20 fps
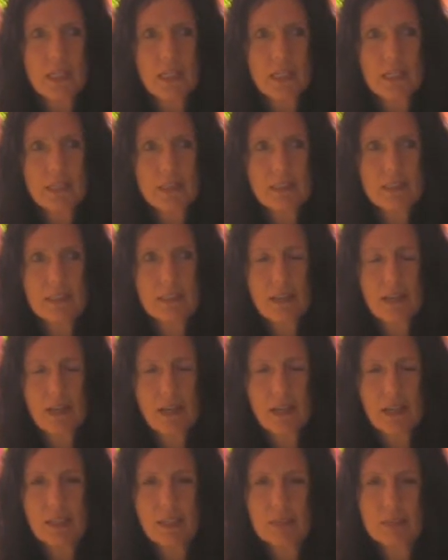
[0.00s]
And
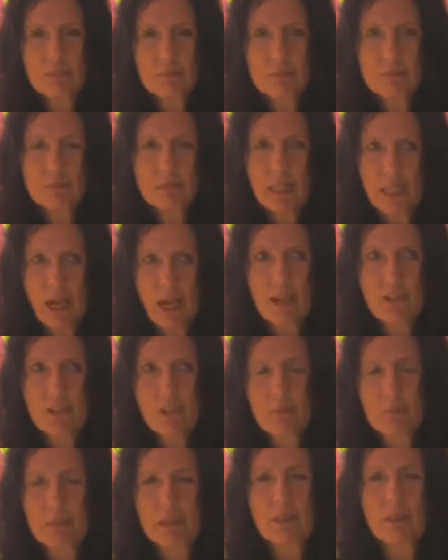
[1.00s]
they
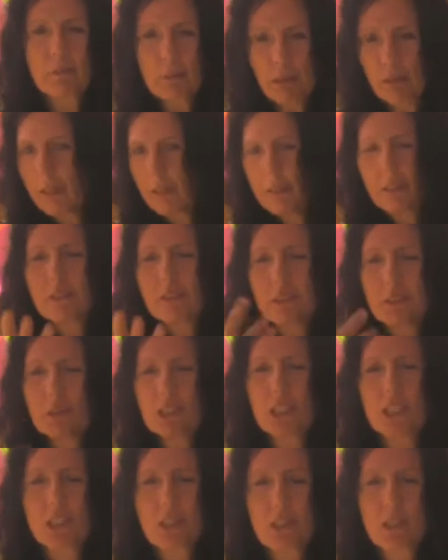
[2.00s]
asked me in Indonesian,